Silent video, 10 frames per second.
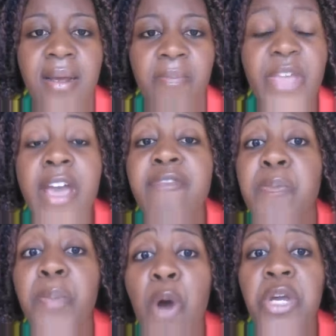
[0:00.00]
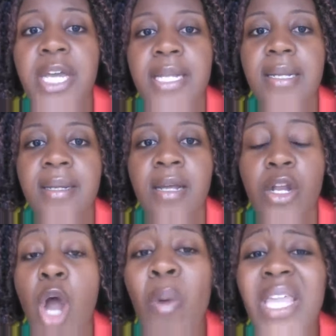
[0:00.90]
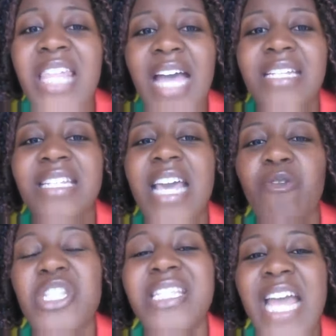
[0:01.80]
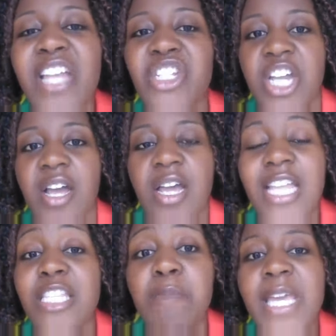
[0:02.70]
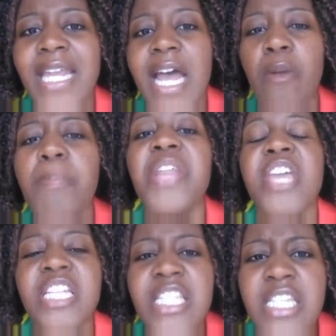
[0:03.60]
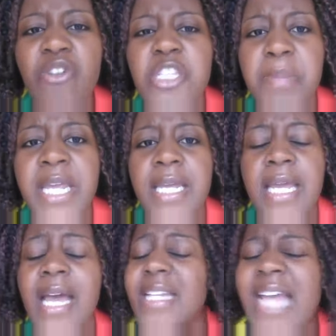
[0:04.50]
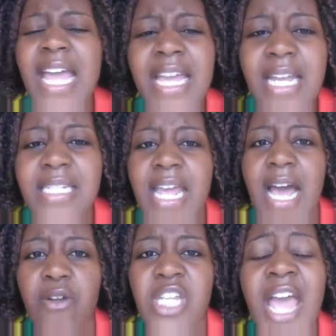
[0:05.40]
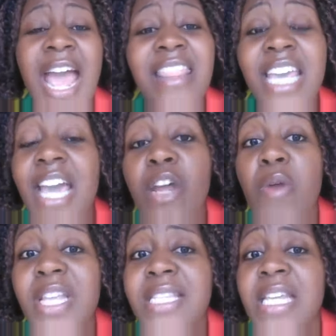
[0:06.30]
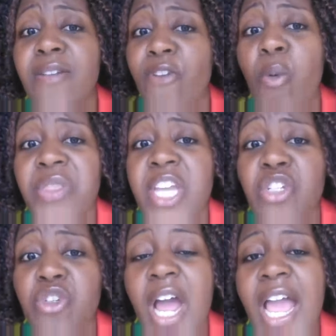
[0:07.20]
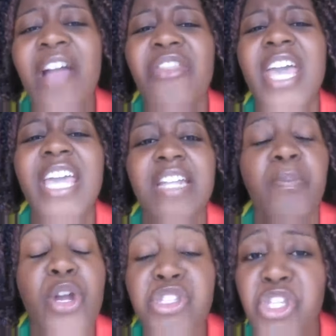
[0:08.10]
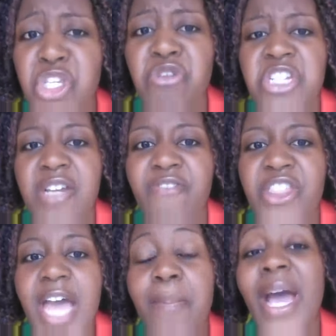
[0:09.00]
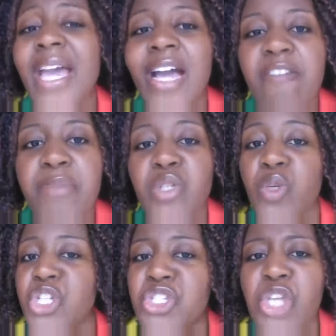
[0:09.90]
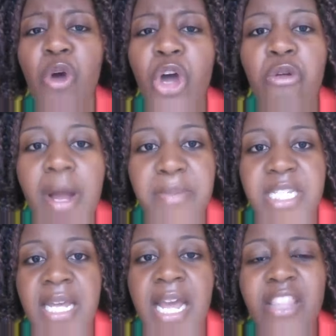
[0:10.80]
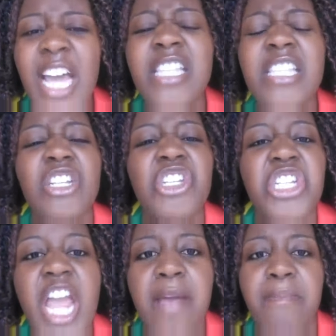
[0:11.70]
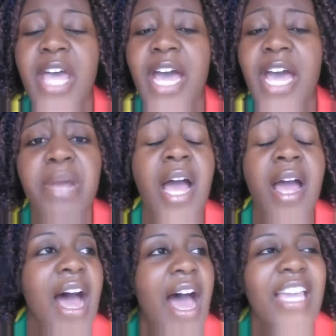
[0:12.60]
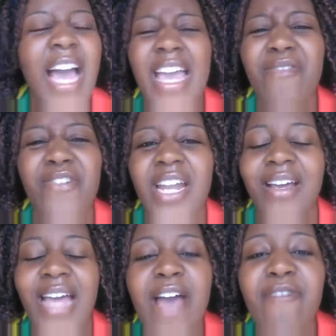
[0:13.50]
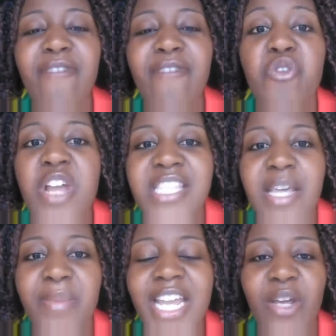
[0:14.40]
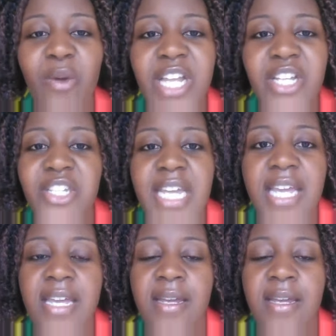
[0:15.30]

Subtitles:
They have spoken, knowing that there was danger in speaking out, but they still speak day in and day out, and they get arrested for what they try. They get persecuted for that by a government which is so corrupt that it's a shame that I even have to address them in any way today.